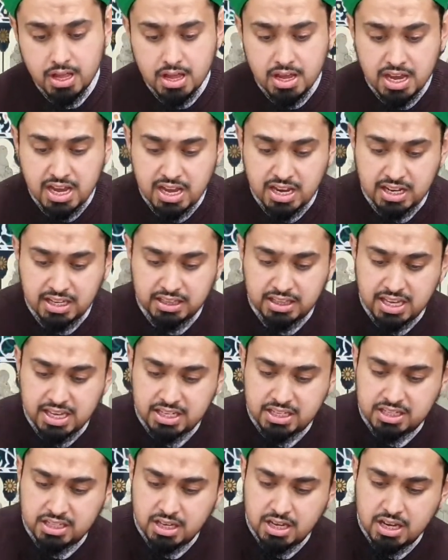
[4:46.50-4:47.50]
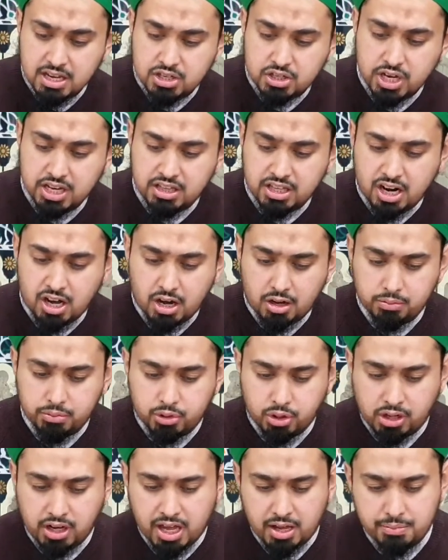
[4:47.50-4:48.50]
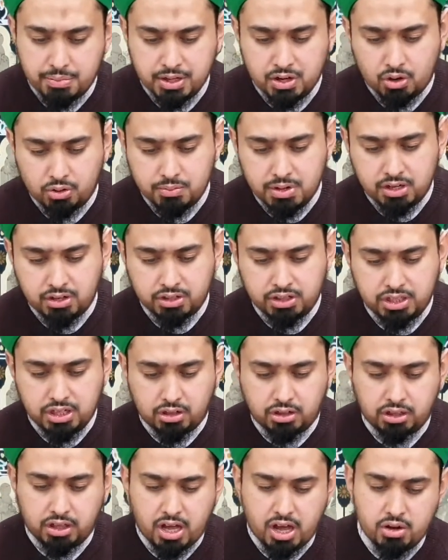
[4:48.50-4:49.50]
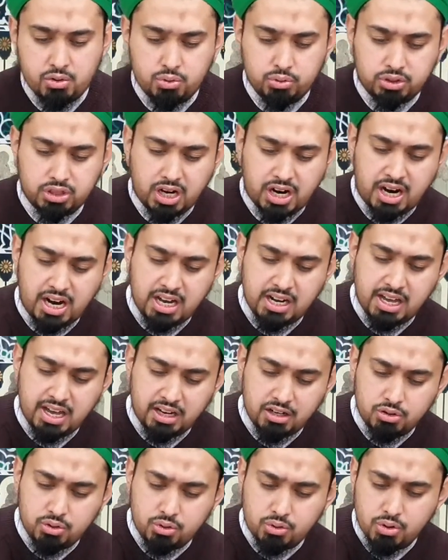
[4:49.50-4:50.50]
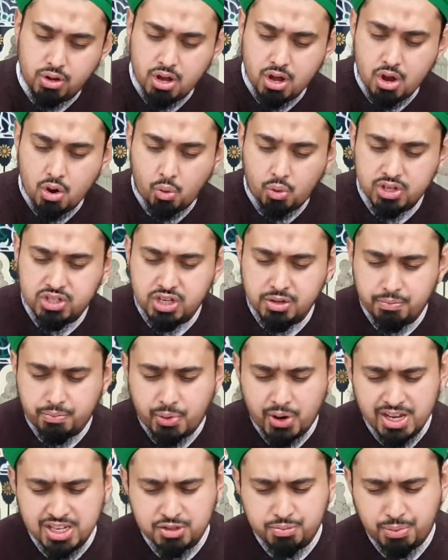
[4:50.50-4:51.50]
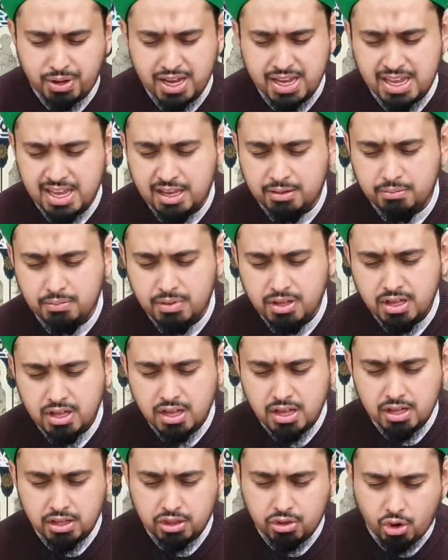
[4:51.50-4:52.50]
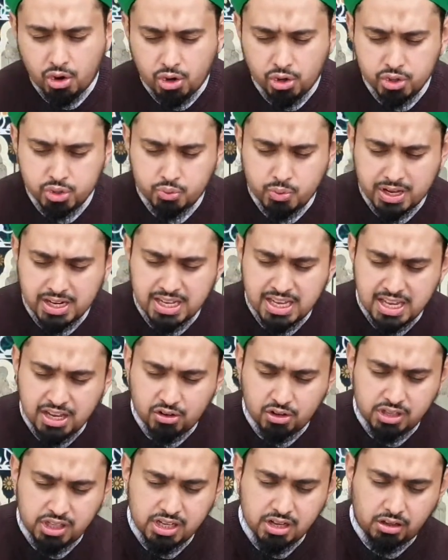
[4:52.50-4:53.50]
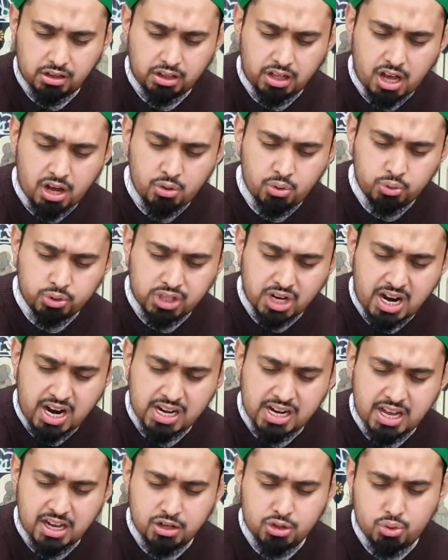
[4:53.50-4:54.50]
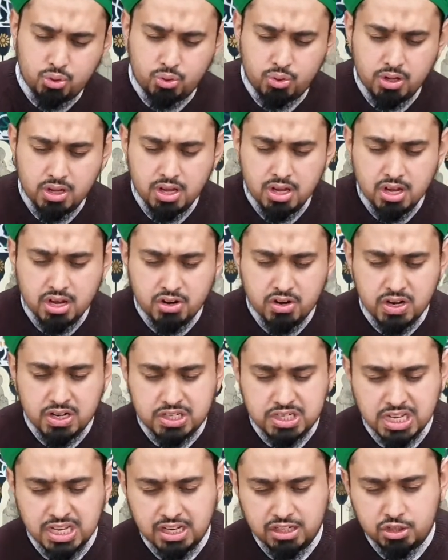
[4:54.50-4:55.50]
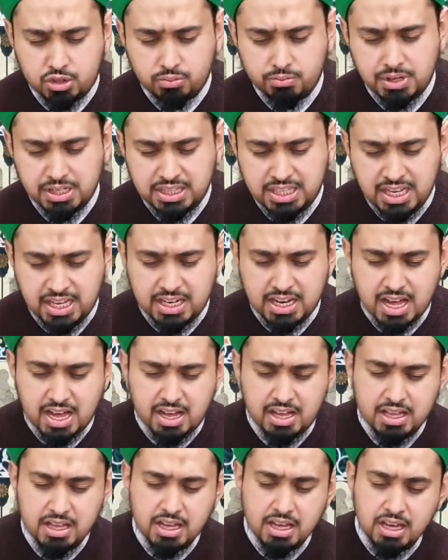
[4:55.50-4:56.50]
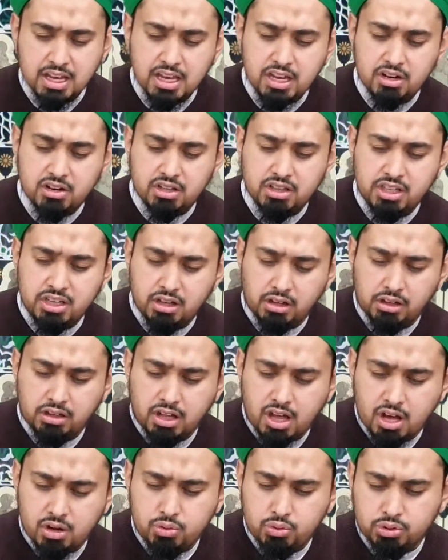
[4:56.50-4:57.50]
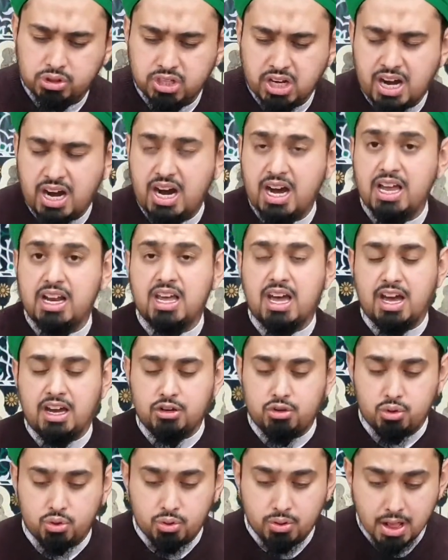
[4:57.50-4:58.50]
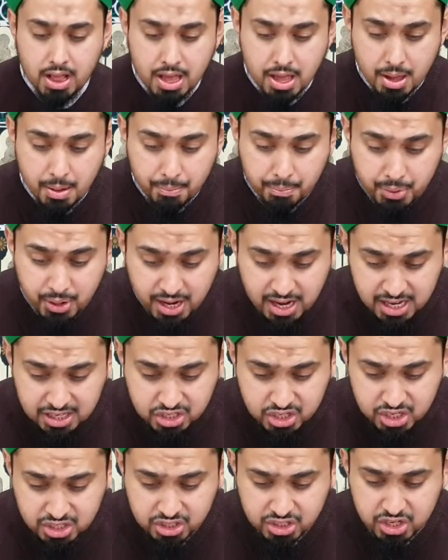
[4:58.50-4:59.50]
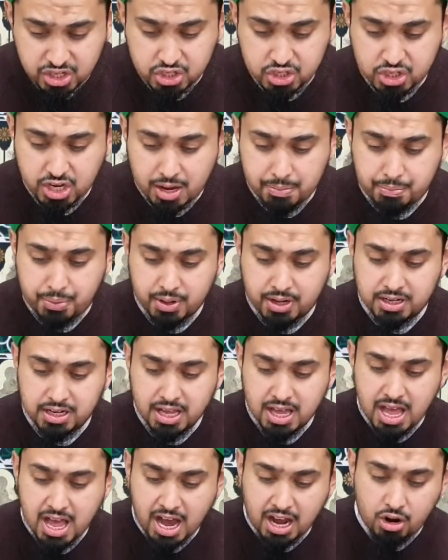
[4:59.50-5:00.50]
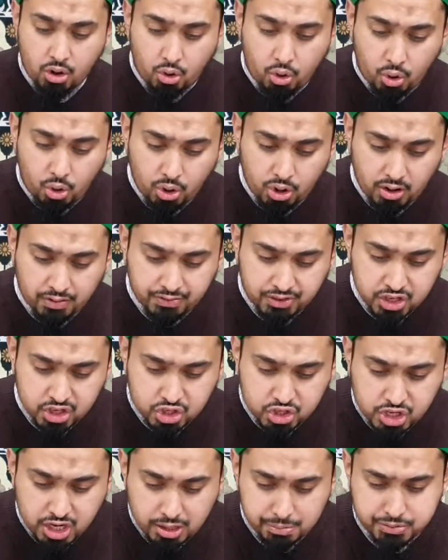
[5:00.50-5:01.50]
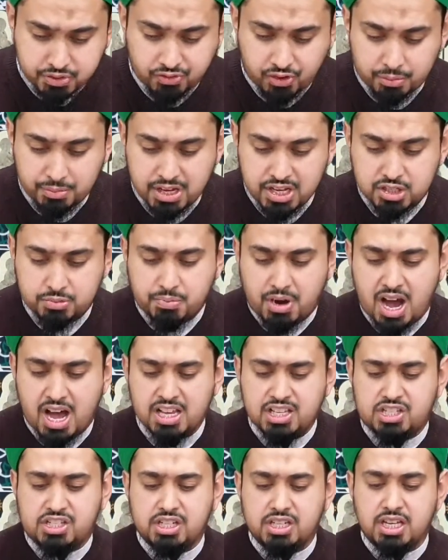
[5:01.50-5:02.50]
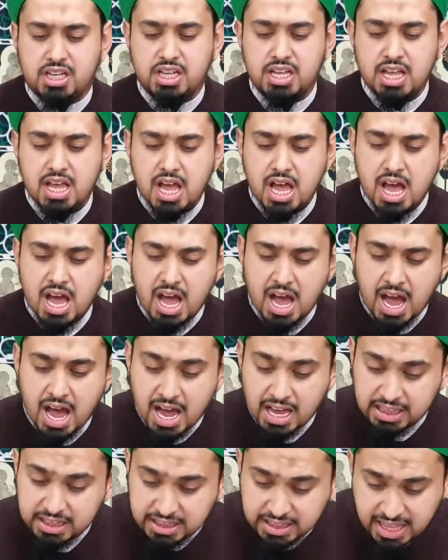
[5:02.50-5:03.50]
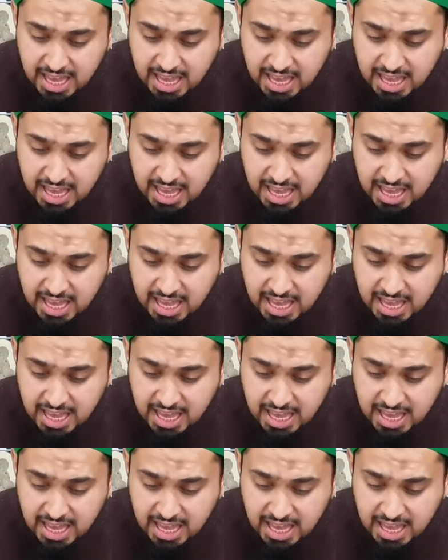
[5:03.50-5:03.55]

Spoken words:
Hearing this, Sayyidina Abdullah bin Umar radiyallahu ta'ala anhu was impressed by him. Those when he radiyallahu ta'ala anhu returned to Medina, he radiyallahu ta'ala anhu purchased the shepherd and all of the sheep from his master. And